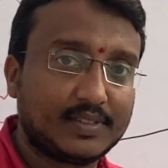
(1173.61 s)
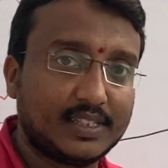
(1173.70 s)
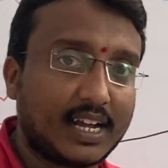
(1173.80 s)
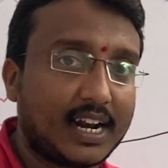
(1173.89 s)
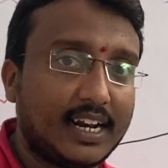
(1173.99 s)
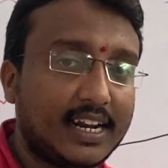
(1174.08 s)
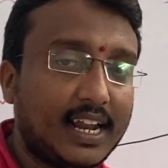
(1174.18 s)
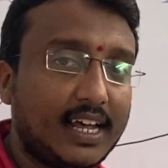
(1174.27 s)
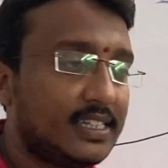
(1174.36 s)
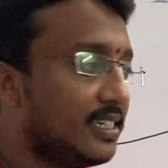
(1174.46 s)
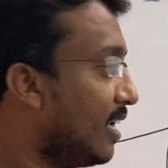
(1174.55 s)
The red
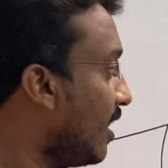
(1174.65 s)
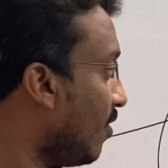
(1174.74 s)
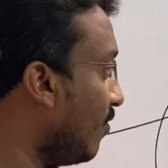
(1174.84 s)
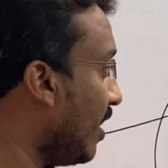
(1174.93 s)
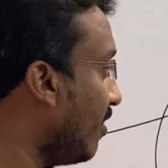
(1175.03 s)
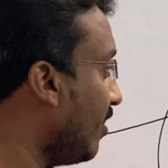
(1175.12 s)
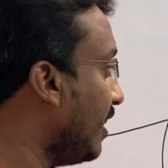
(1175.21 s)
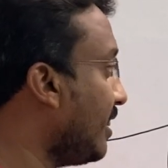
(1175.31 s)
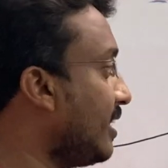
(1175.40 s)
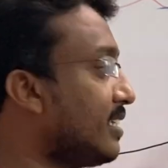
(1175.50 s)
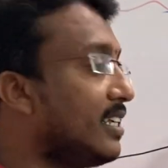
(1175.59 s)
colors
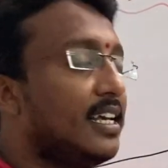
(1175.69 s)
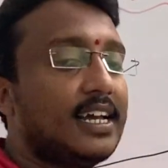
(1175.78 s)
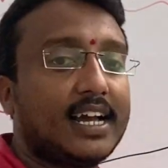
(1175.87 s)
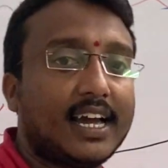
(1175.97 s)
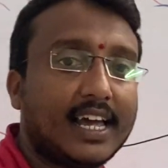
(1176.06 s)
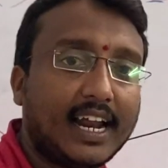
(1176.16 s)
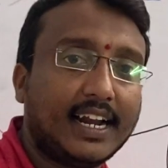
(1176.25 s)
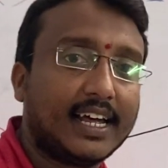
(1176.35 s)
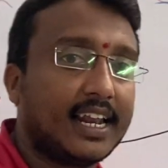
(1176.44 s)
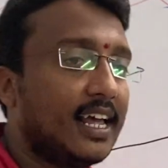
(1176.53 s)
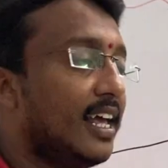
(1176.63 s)
wavelength is
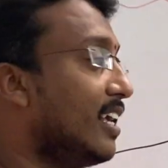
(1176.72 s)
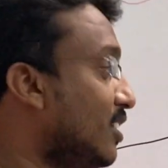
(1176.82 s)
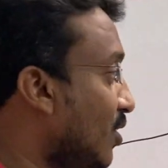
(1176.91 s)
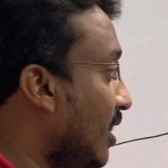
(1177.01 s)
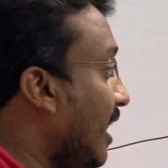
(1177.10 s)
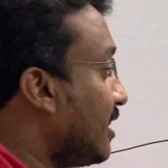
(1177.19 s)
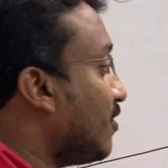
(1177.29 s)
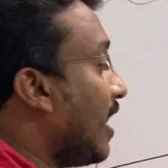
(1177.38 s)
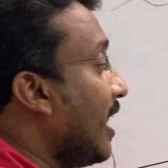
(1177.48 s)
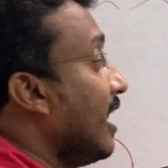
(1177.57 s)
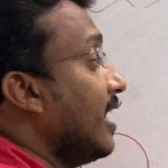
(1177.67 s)
greater. So that's
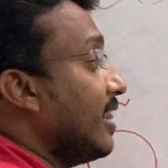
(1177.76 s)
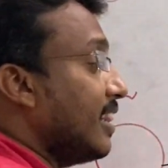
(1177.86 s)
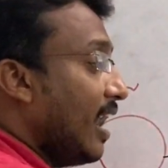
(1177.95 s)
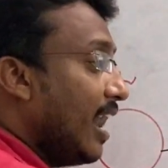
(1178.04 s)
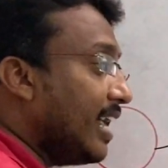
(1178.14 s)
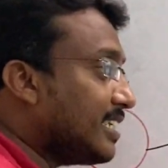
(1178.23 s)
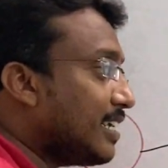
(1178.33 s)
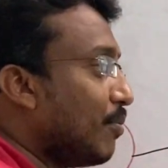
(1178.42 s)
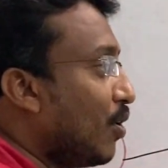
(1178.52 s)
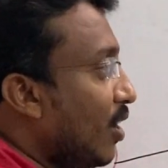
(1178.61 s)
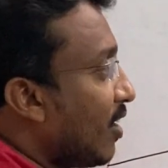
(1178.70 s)
why the less
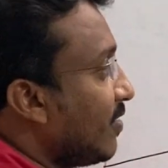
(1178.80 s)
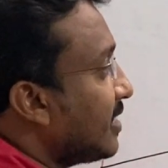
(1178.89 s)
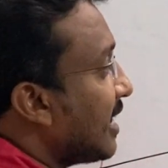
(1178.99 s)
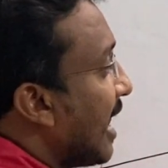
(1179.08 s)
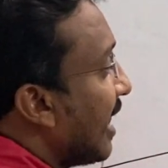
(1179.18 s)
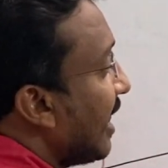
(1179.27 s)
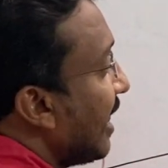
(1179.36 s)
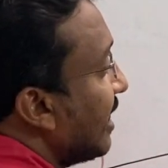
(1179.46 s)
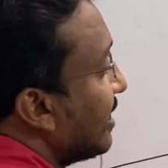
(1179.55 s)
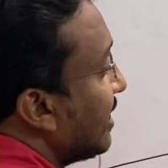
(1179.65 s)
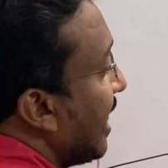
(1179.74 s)
amount of
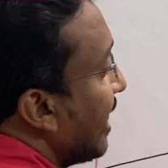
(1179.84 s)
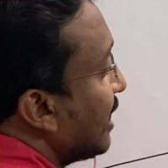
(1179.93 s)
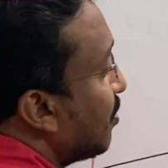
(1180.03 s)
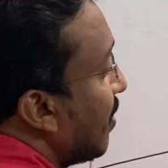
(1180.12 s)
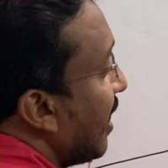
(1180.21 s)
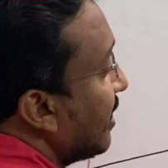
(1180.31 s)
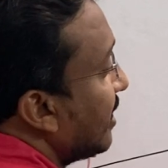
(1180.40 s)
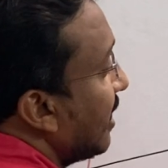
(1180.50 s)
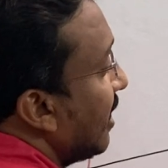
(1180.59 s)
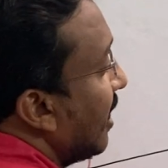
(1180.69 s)
scattering takes place.